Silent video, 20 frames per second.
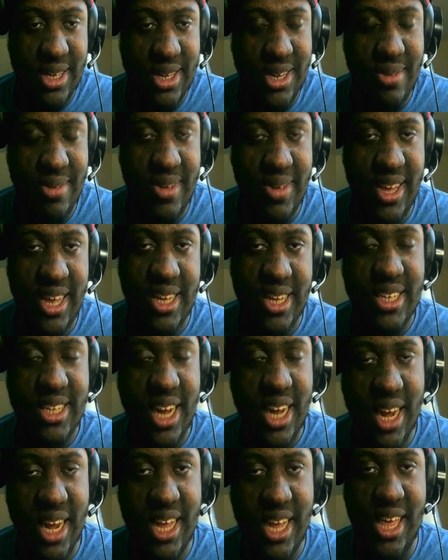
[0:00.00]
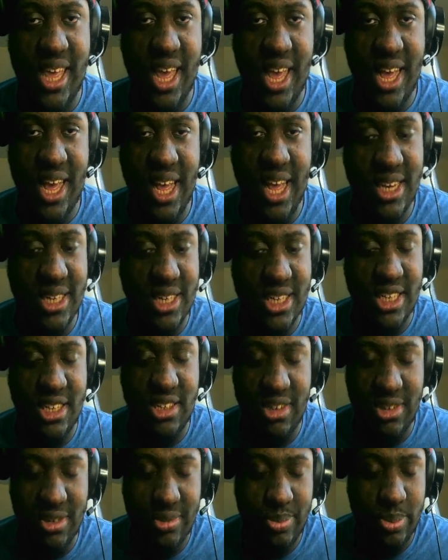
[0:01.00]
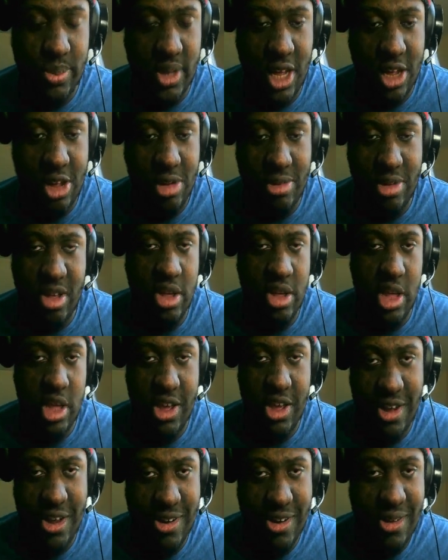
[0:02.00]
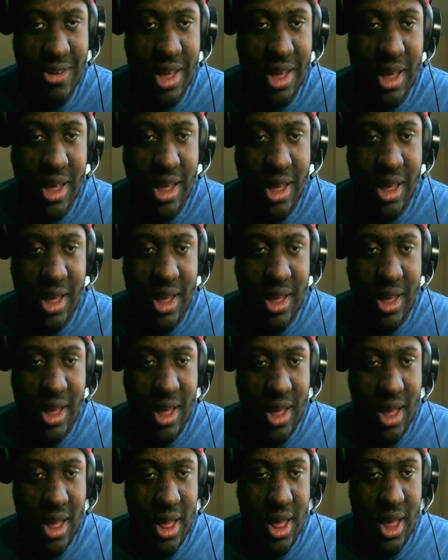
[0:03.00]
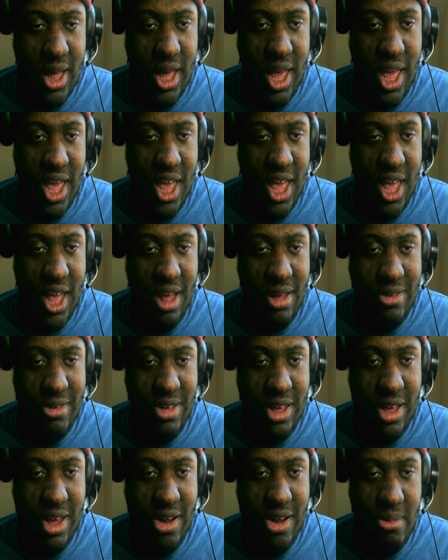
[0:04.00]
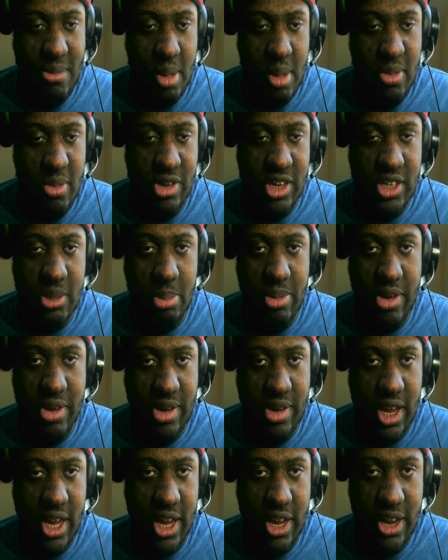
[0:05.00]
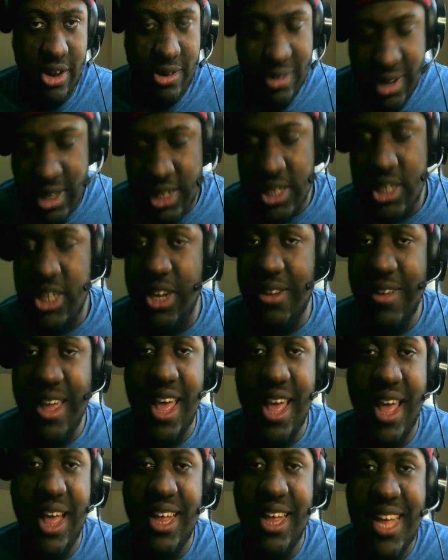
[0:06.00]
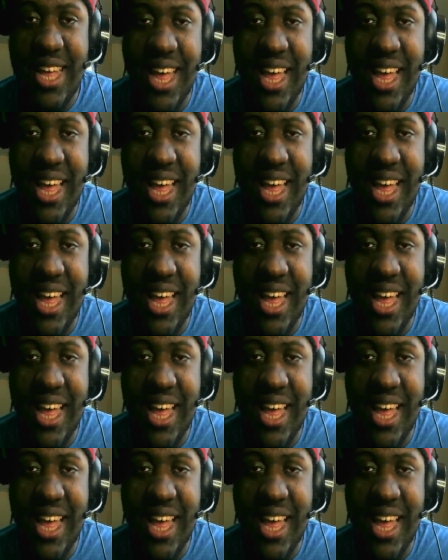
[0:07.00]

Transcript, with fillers: to the Johnny Cage, so I don't even care. And I don't even care about Marie's birthday either. So yeah,